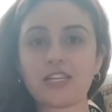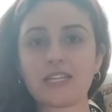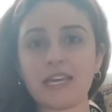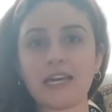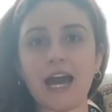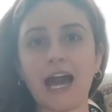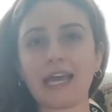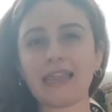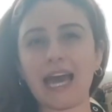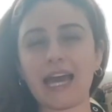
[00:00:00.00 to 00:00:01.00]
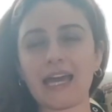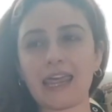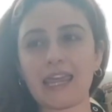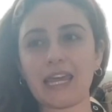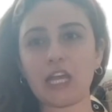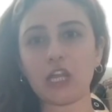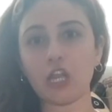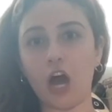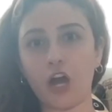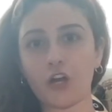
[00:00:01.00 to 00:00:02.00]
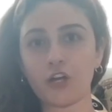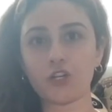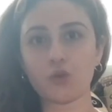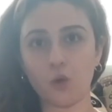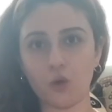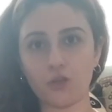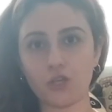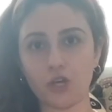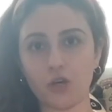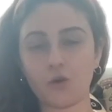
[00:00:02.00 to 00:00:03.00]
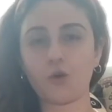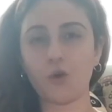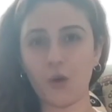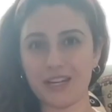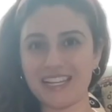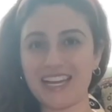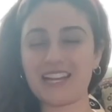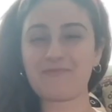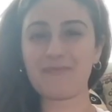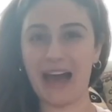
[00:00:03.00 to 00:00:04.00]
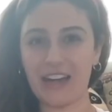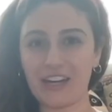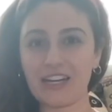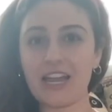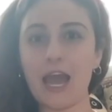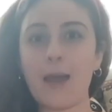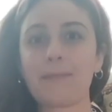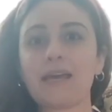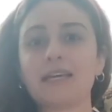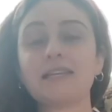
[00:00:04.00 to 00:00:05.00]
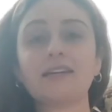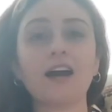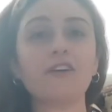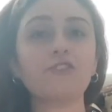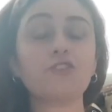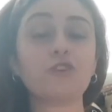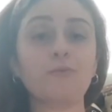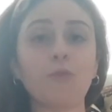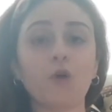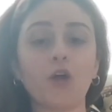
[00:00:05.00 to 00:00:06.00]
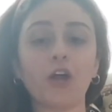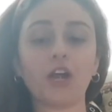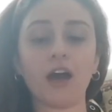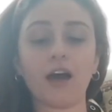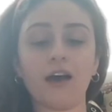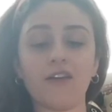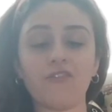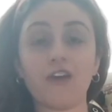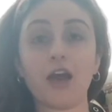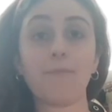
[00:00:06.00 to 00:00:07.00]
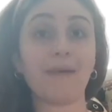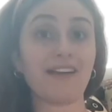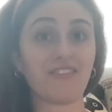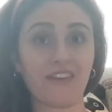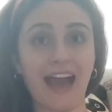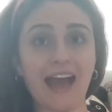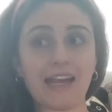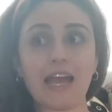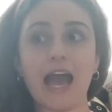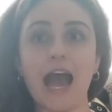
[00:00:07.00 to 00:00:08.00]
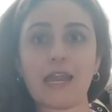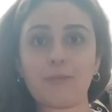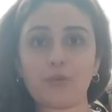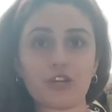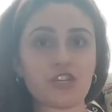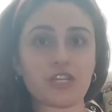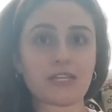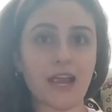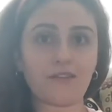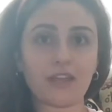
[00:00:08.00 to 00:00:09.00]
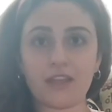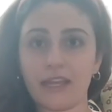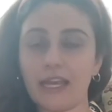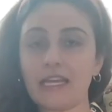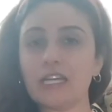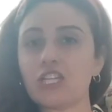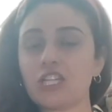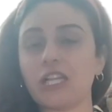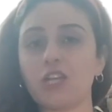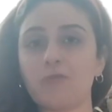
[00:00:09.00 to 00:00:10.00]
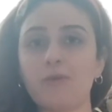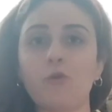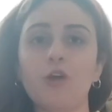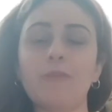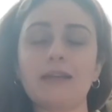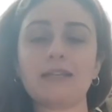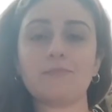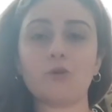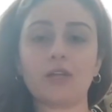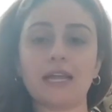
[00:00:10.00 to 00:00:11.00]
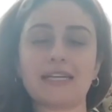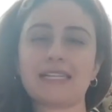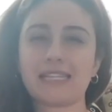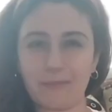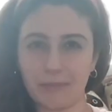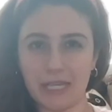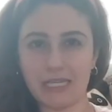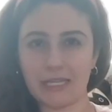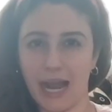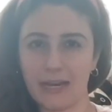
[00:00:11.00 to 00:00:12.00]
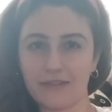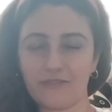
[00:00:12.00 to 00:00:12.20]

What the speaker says: think I like the longer torso corset better because it covers more of my fat and it pushes everything in just a little bit more. It makes it more like seamless kind of.